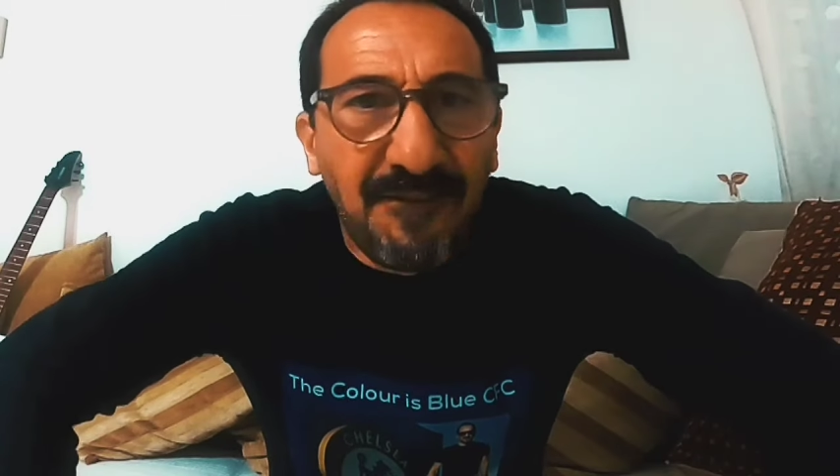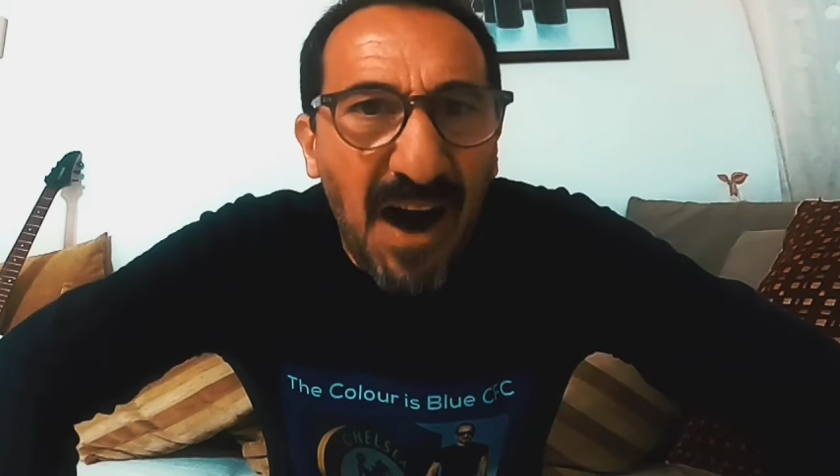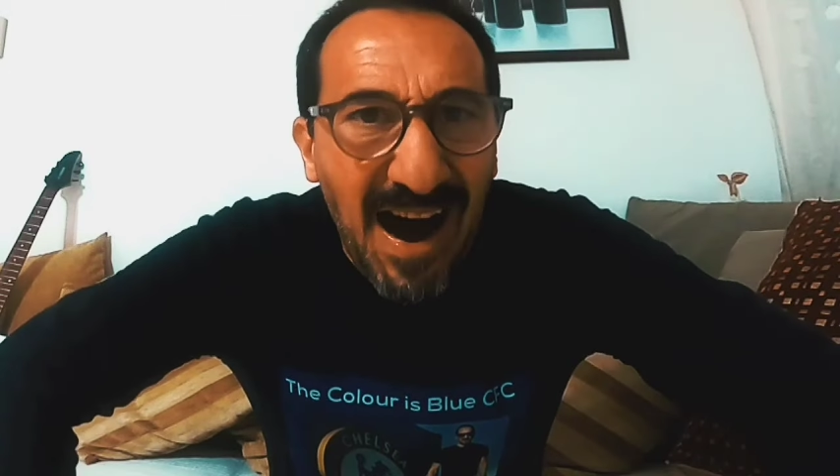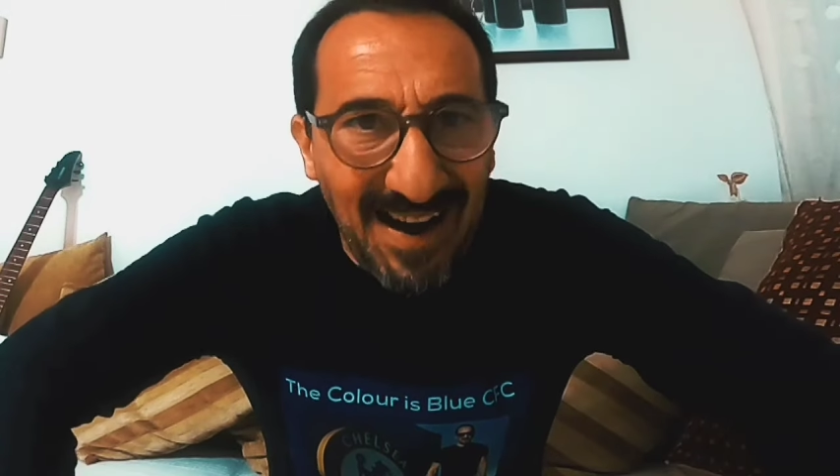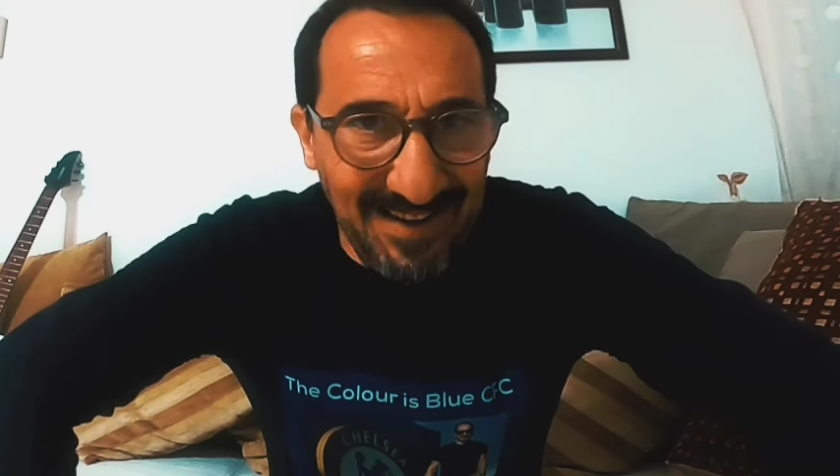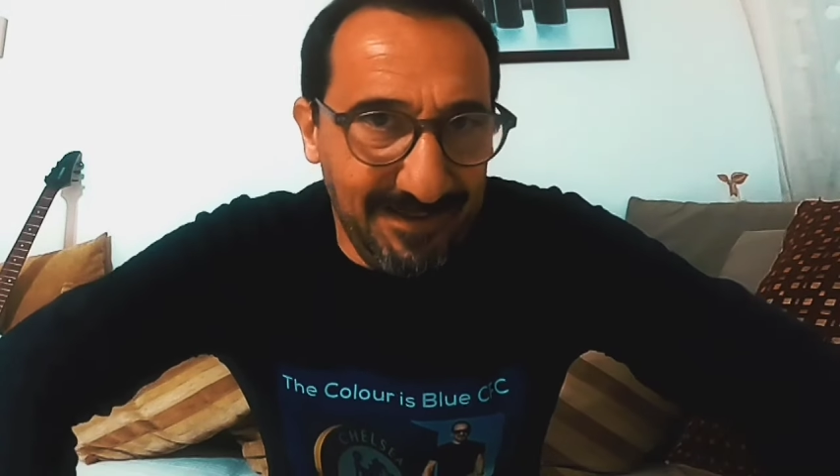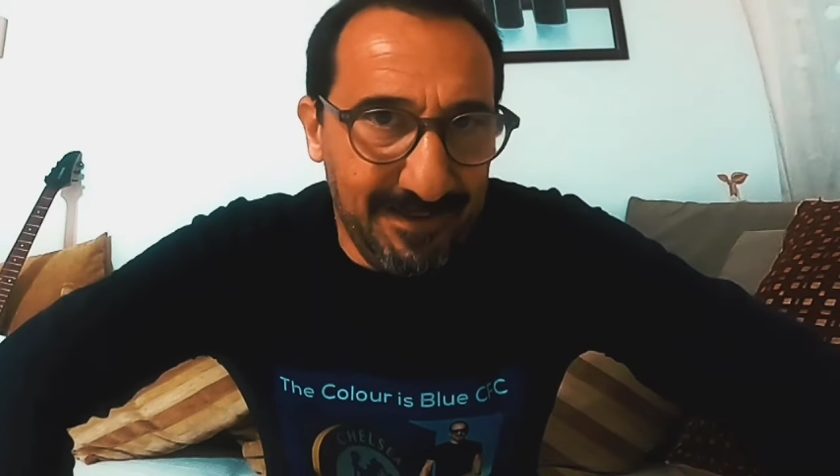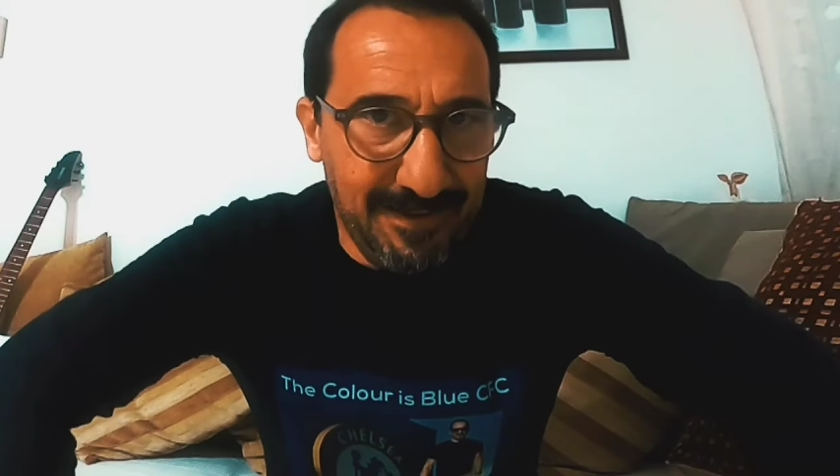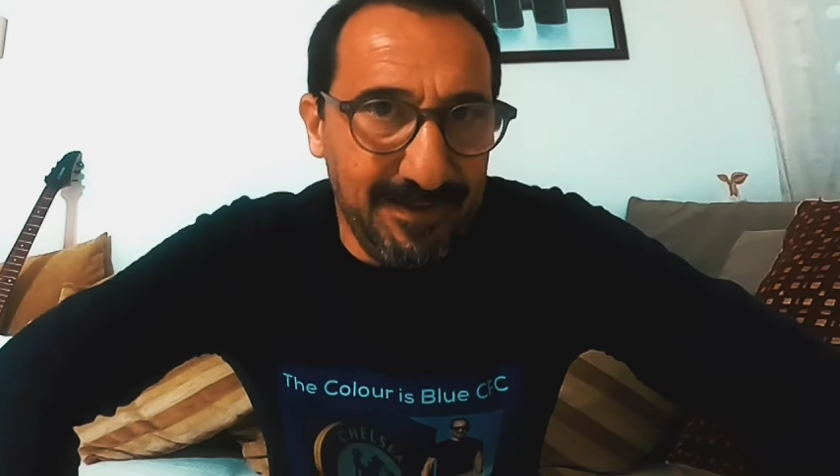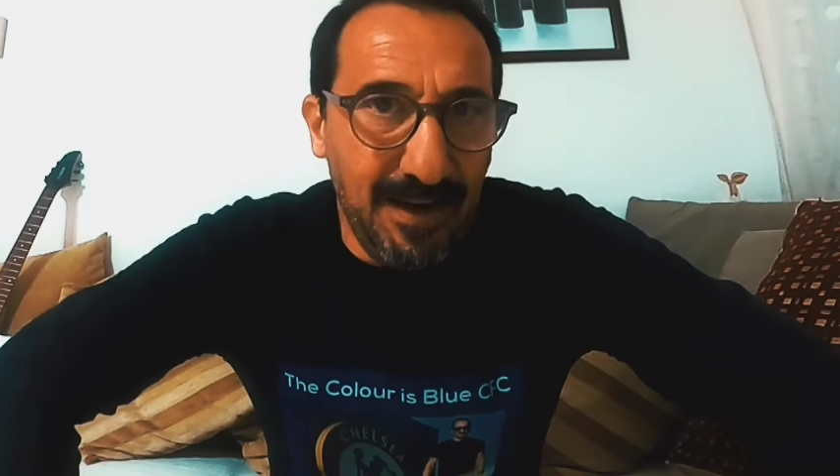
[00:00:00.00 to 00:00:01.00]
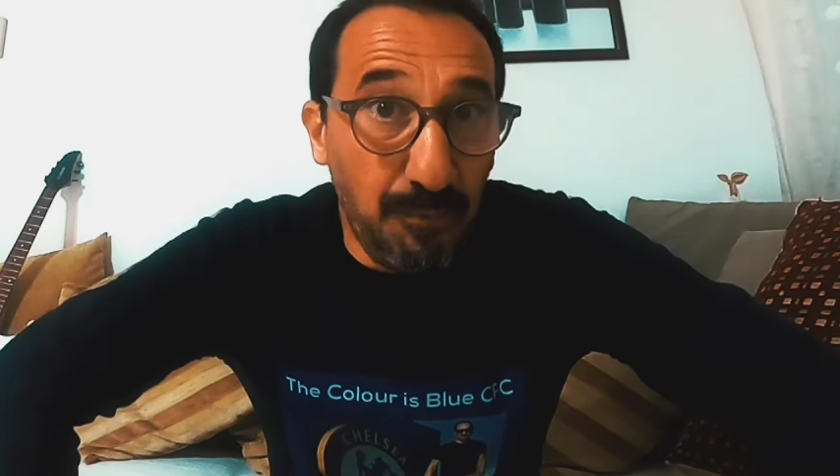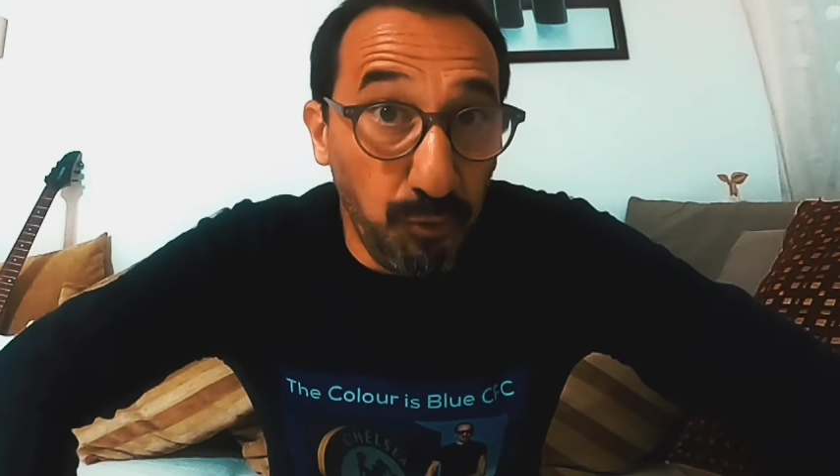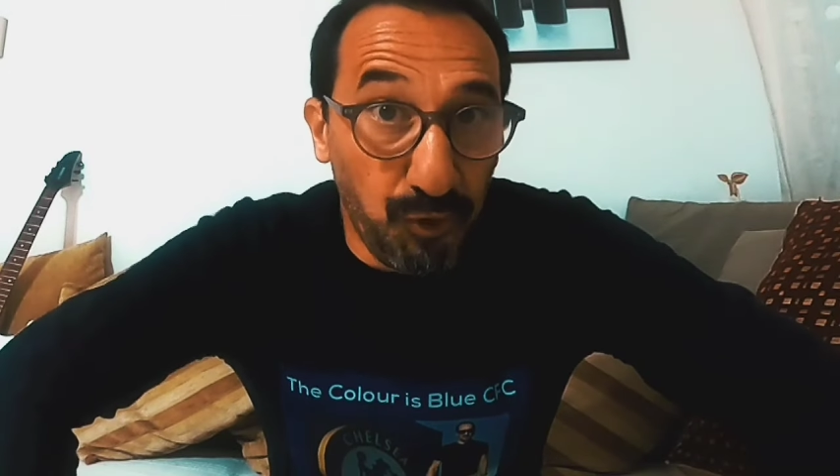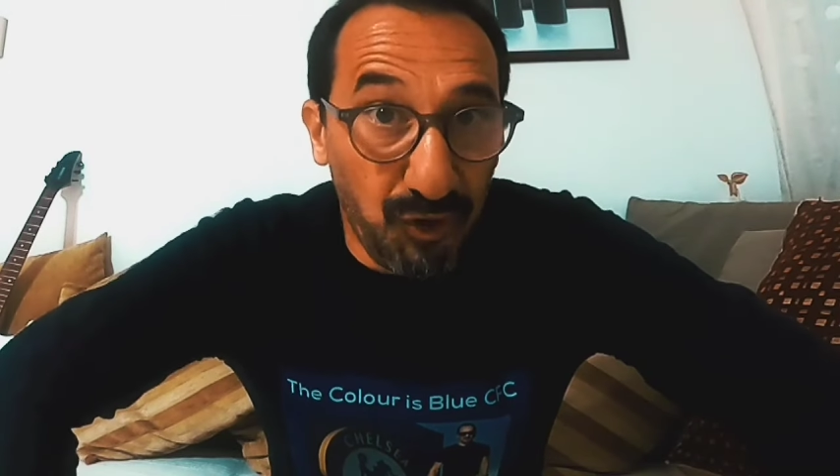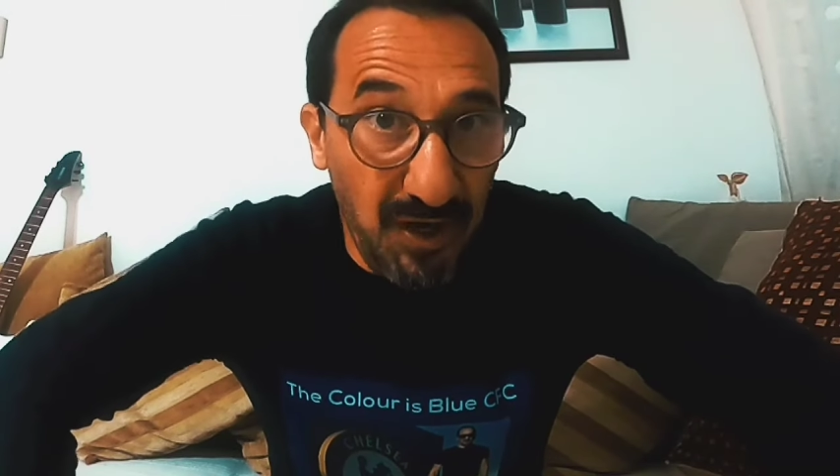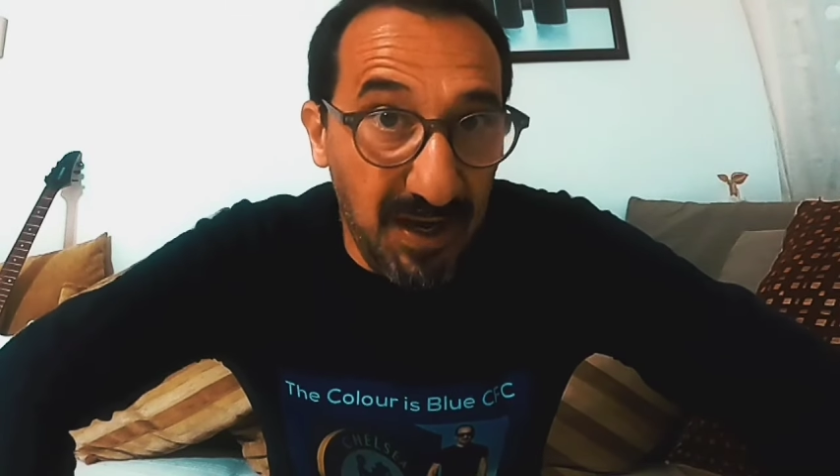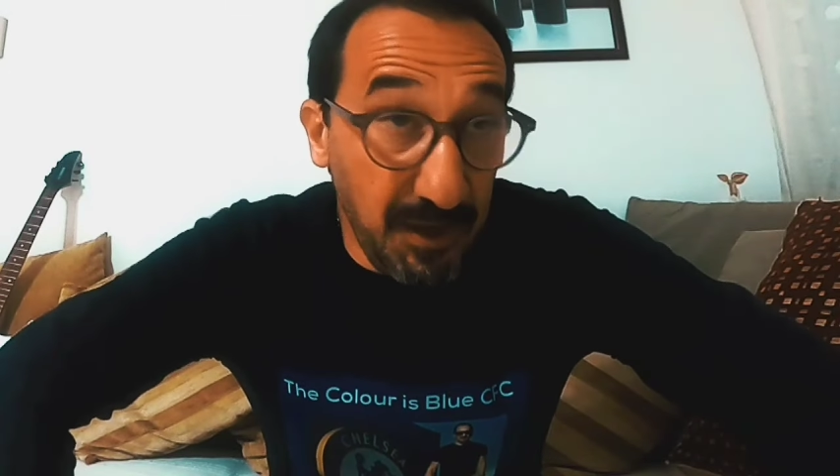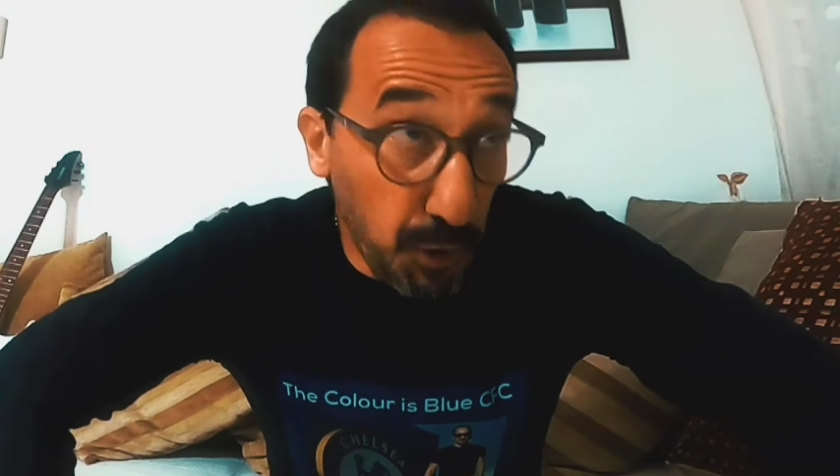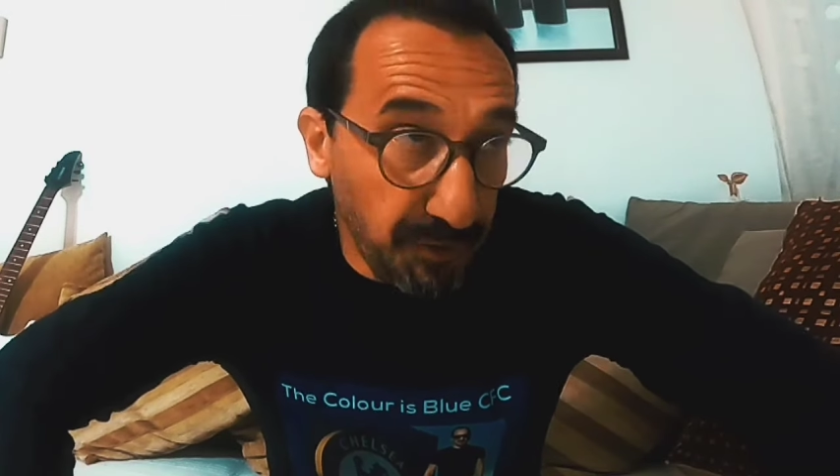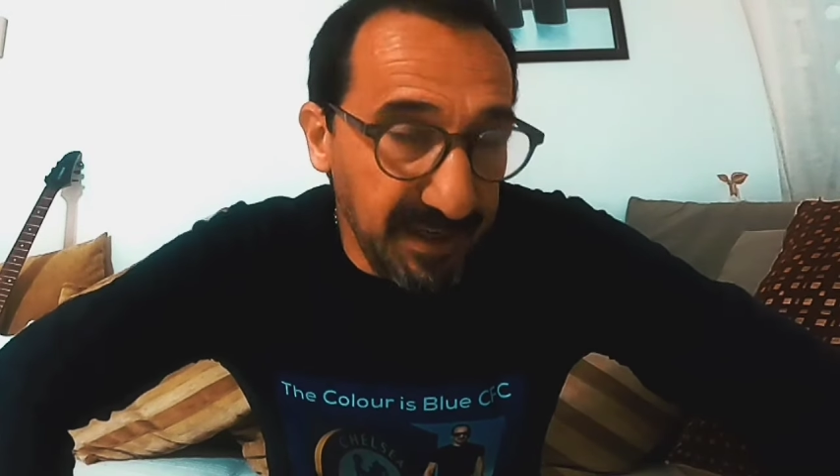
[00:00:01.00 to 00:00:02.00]
fight, I would
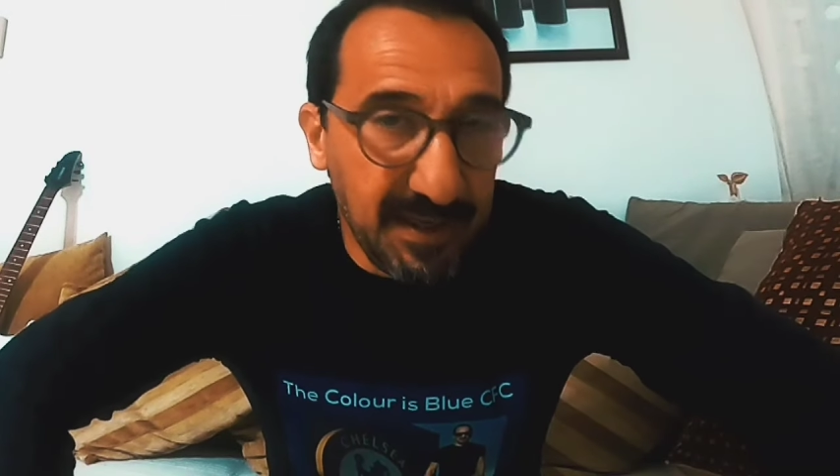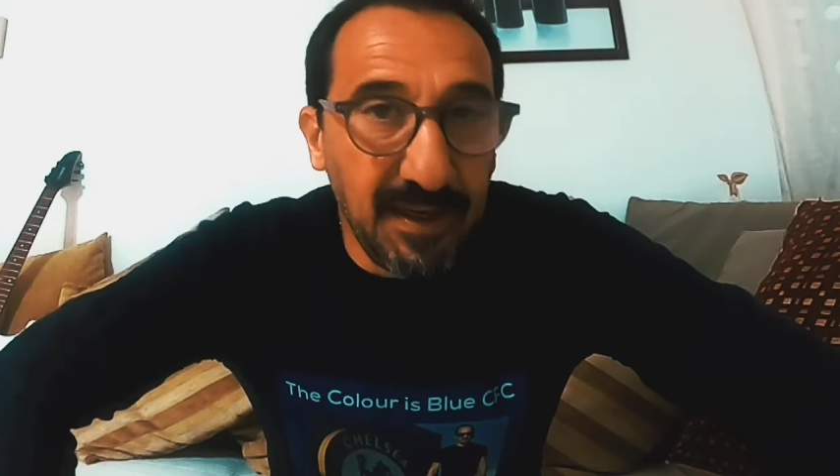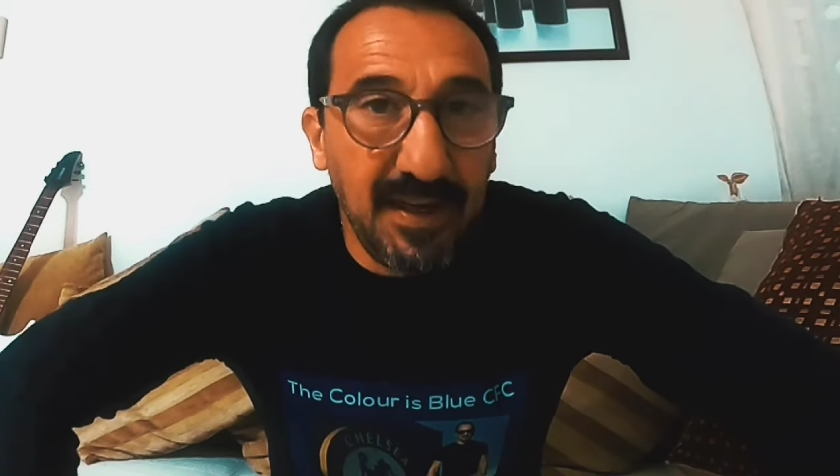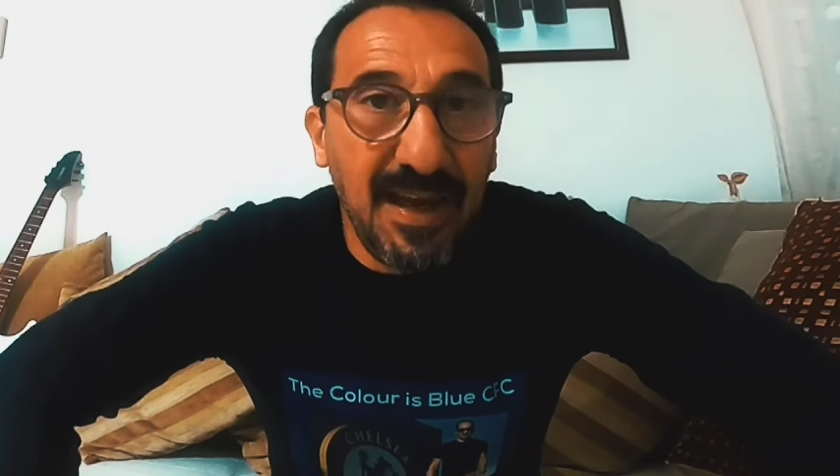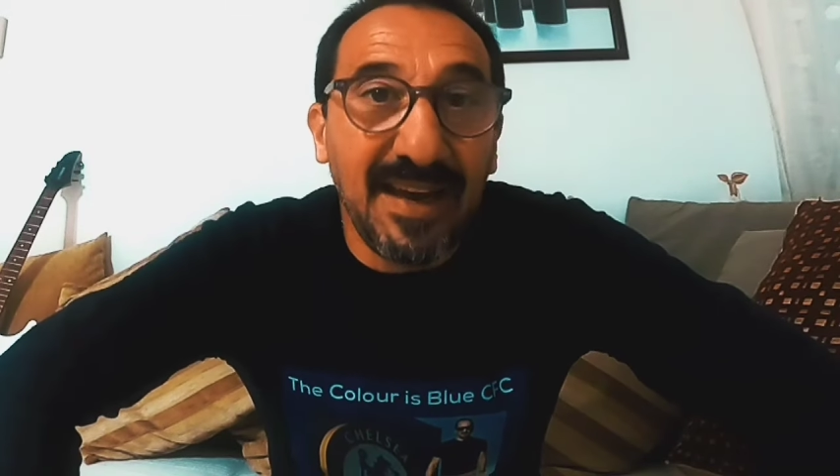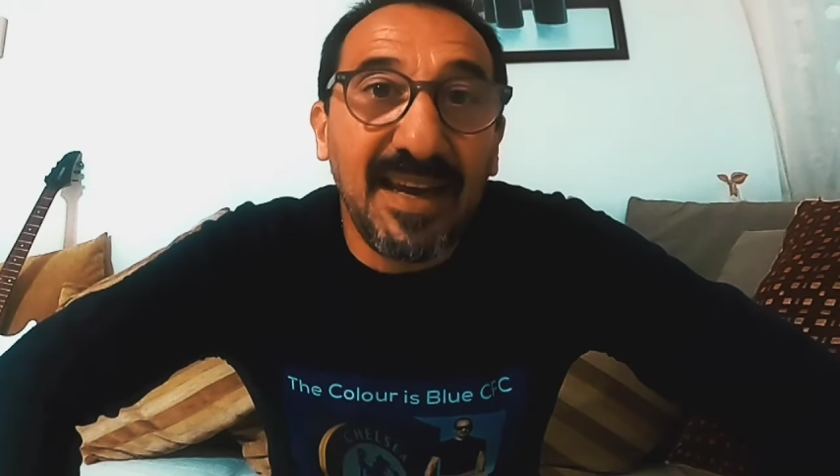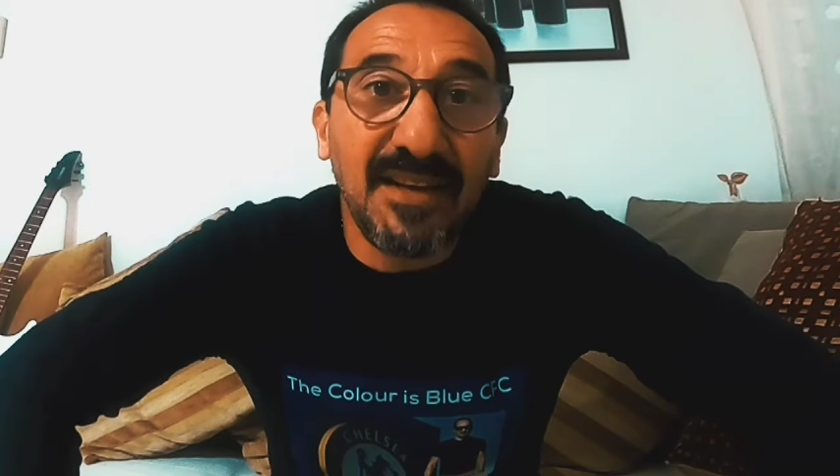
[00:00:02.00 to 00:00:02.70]
say, ironically,